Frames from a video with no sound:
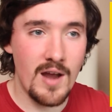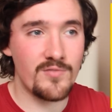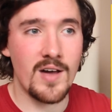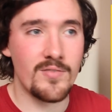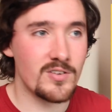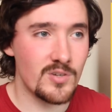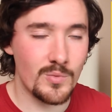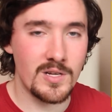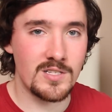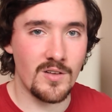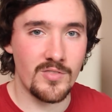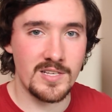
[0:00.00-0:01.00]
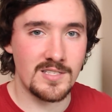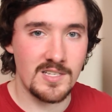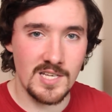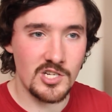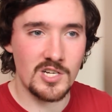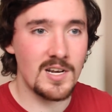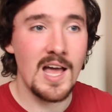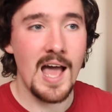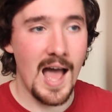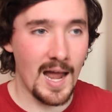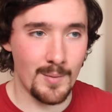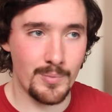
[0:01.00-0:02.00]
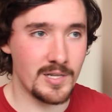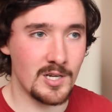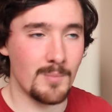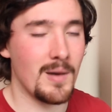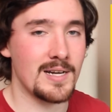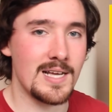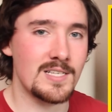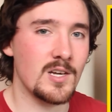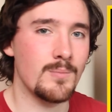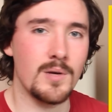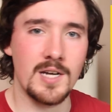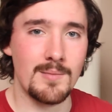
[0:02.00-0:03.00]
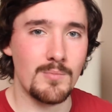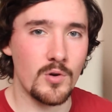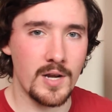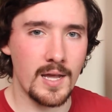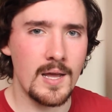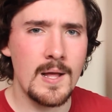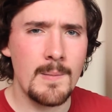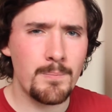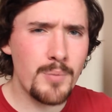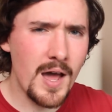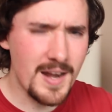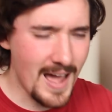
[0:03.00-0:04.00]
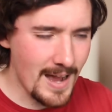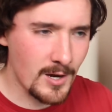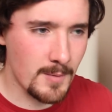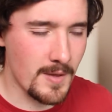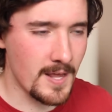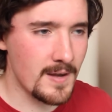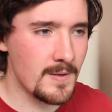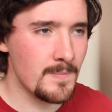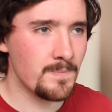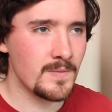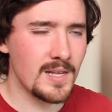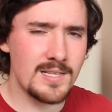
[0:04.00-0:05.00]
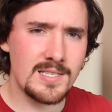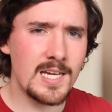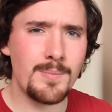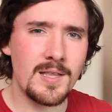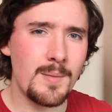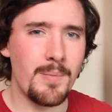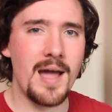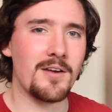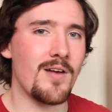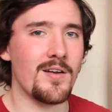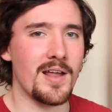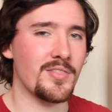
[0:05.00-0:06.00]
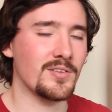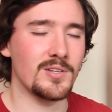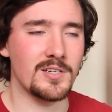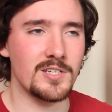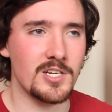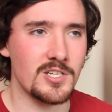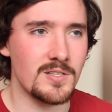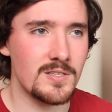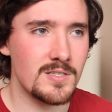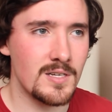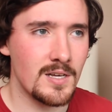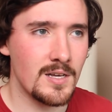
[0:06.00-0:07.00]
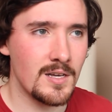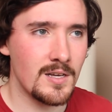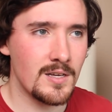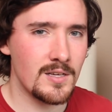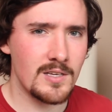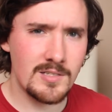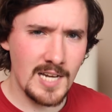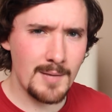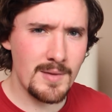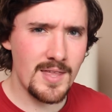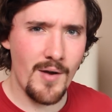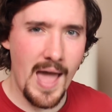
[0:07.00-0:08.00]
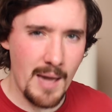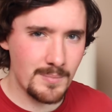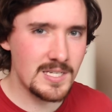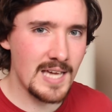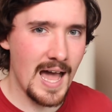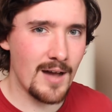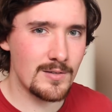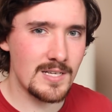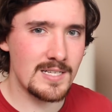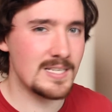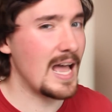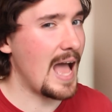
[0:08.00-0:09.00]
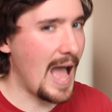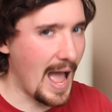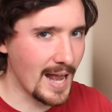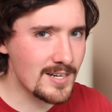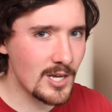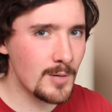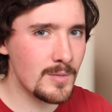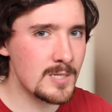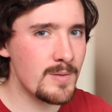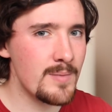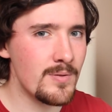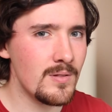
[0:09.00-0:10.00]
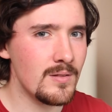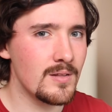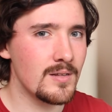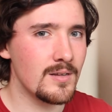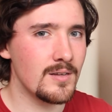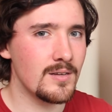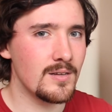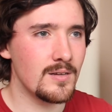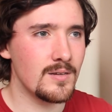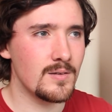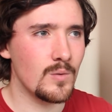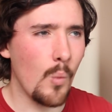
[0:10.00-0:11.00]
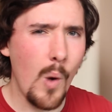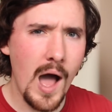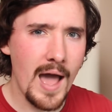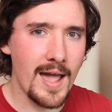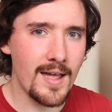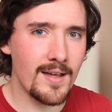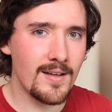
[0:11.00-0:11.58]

Write 500 words on this decision and put it on my desk on Monday morning. But hang on a minute. Let's think about the background ethical conditions. You're telling me there are empty houses and homeless people? Why?